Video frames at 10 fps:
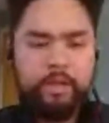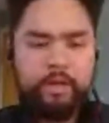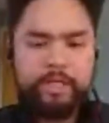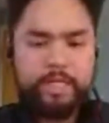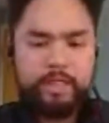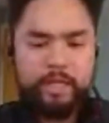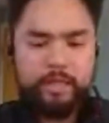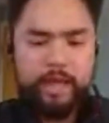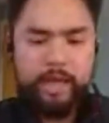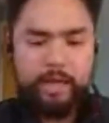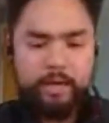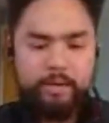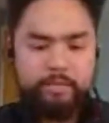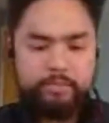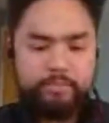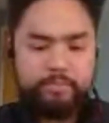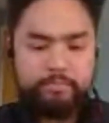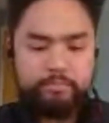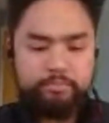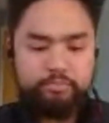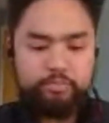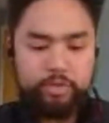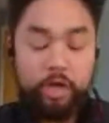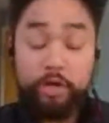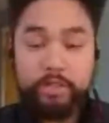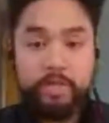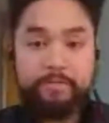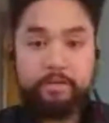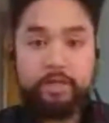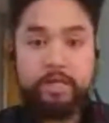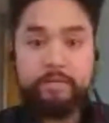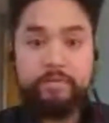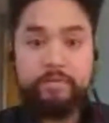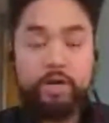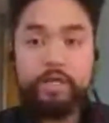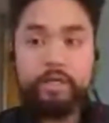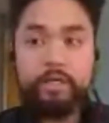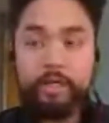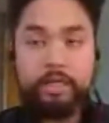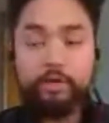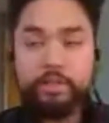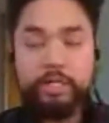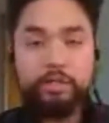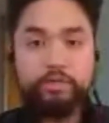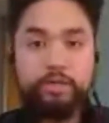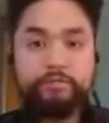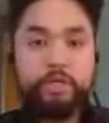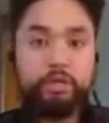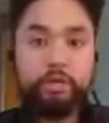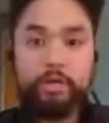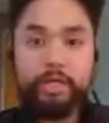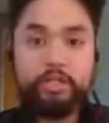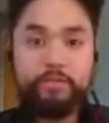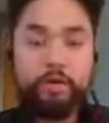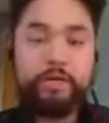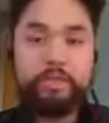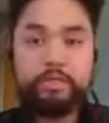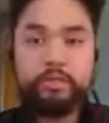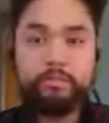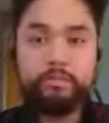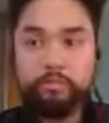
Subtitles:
Because I think that, it's definitely very, it's conducive to your learning as far as,